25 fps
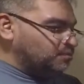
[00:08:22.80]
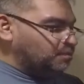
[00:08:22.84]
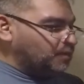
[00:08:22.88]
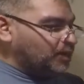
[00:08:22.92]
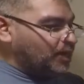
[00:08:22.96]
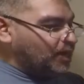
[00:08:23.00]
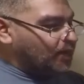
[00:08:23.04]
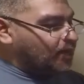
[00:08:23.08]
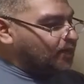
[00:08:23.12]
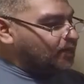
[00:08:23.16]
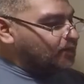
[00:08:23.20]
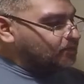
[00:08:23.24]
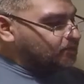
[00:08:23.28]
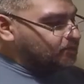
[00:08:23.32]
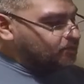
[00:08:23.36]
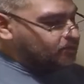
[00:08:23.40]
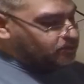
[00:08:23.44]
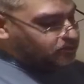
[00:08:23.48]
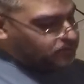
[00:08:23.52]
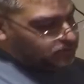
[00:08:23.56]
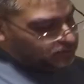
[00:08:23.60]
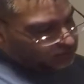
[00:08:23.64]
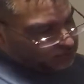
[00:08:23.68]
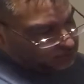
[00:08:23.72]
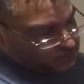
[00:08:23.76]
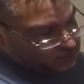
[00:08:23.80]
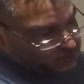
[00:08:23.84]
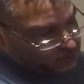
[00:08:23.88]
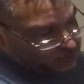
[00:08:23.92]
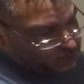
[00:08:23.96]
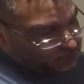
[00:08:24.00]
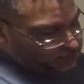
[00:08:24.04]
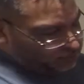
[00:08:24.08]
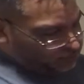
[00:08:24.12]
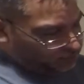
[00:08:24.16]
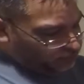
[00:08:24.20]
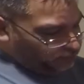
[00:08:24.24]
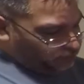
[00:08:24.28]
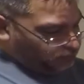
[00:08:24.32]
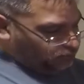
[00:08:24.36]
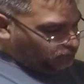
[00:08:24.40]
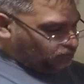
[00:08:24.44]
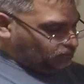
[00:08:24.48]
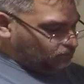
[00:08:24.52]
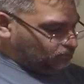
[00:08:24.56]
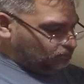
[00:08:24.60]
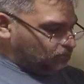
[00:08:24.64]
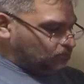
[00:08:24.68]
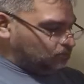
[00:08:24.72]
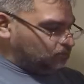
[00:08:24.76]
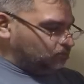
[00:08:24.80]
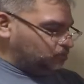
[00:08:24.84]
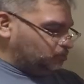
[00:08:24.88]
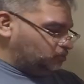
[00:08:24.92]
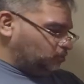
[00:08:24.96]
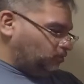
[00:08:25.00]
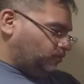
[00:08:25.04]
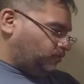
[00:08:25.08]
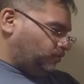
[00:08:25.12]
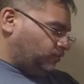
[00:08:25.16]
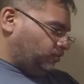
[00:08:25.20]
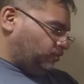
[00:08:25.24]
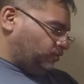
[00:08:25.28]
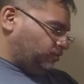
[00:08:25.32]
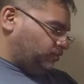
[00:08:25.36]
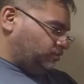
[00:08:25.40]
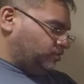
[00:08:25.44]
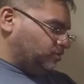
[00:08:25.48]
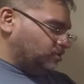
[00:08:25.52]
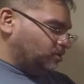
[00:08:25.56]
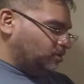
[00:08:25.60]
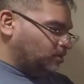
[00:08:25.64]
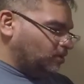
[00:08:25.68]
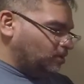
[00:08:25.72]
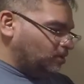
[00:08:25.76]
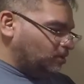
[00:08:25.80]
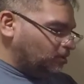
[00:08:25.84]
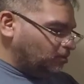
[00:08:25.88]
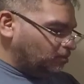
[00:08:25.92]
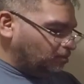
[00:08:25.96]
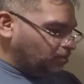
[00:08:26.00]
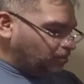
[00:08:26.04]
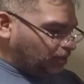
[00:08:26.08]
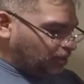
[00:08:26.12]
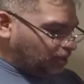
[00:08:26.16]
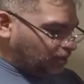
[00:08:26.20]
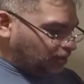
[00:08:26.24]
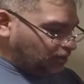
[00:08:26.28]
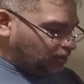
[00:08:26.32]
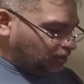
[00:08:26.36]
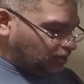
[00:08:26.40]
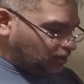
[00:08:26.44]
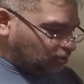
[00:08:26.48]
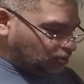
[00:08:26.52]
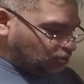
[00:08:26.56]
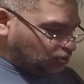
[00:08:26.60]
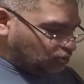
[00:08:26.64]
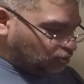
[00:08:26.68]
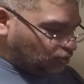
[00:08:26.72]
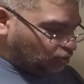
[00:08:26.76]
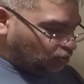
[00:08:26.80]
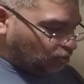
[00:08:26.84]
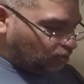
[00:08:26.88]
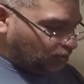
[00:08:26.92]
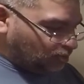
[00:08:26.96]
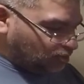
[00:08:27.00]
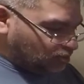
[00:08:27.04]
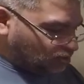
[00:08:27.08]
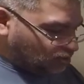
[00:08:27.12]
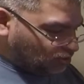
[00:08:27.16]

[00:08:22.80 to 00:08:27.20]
box, or so forth, but they just threw a bunch of